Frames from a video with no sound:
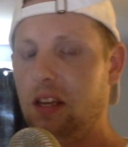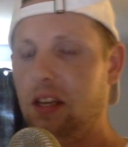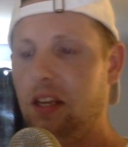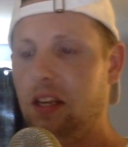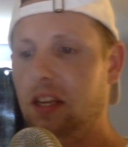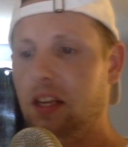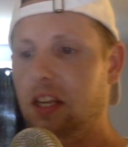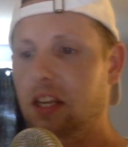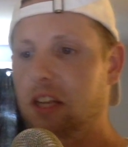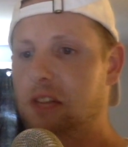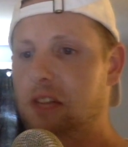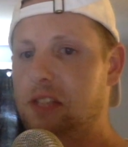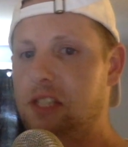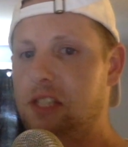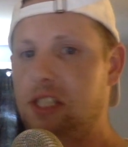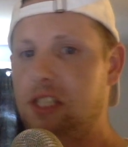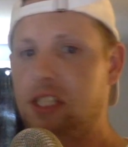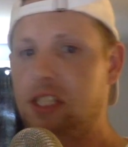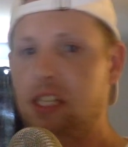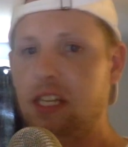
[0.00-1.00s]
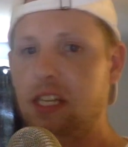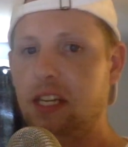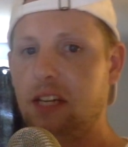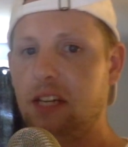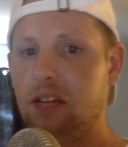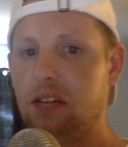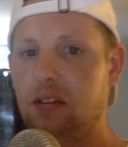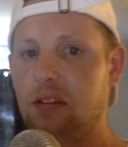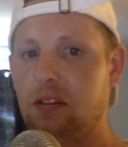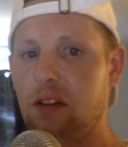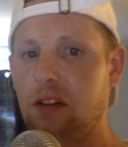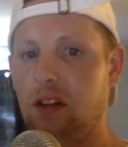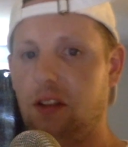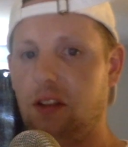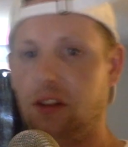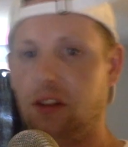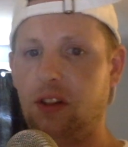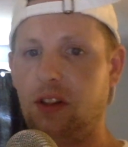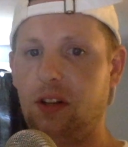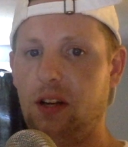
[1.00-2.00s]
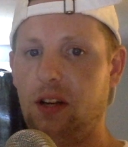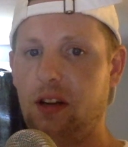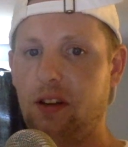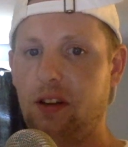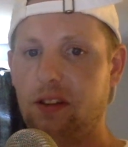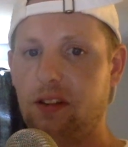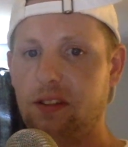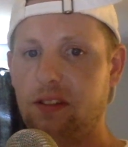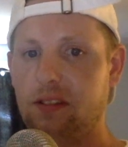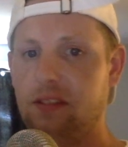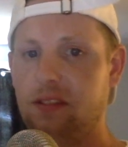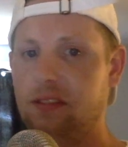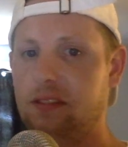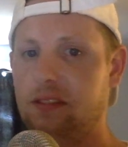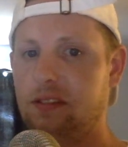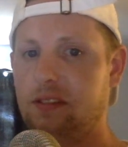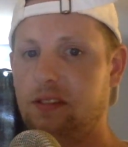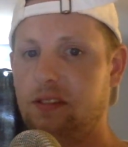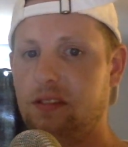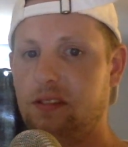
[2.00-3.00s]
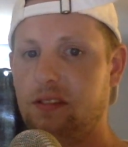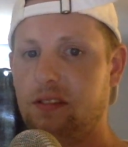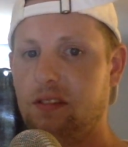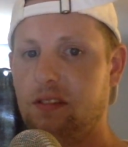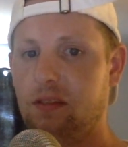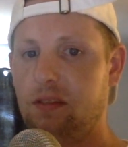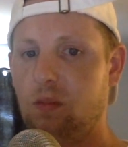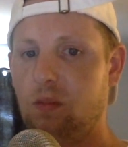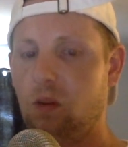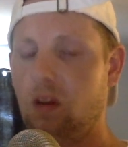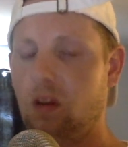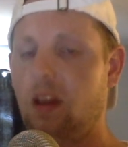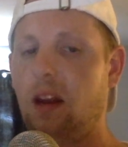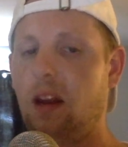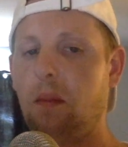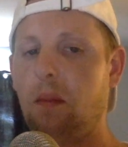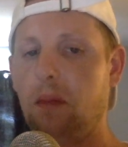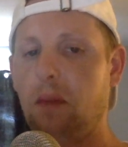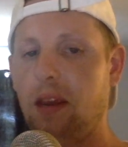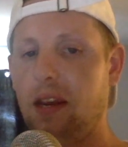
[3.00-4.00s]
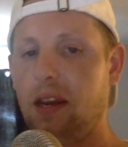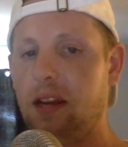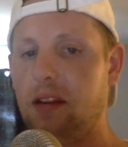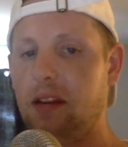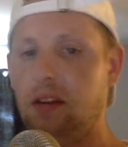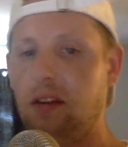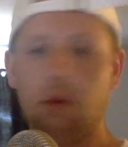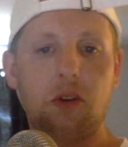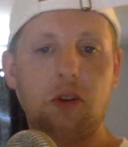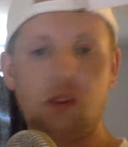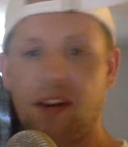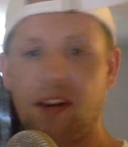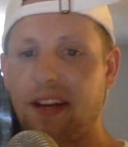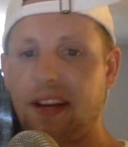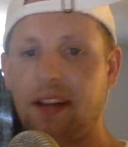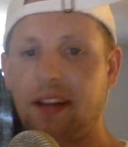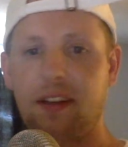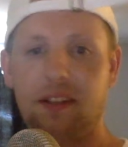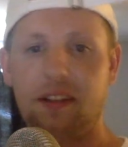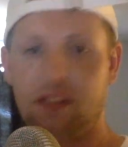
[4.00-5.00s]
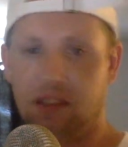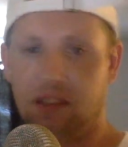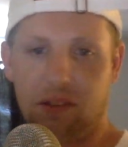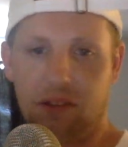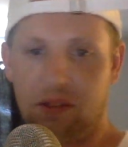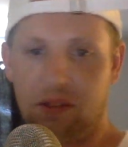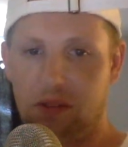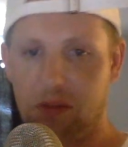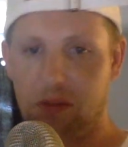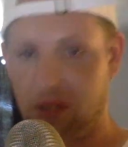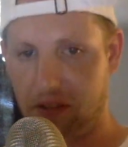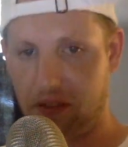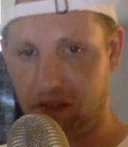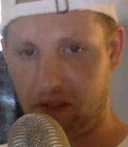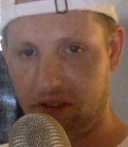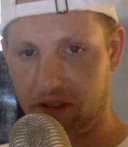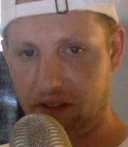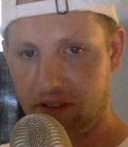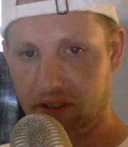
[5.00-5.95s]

he used to sneak out on the clock while getting paid, go drink, go do whatever.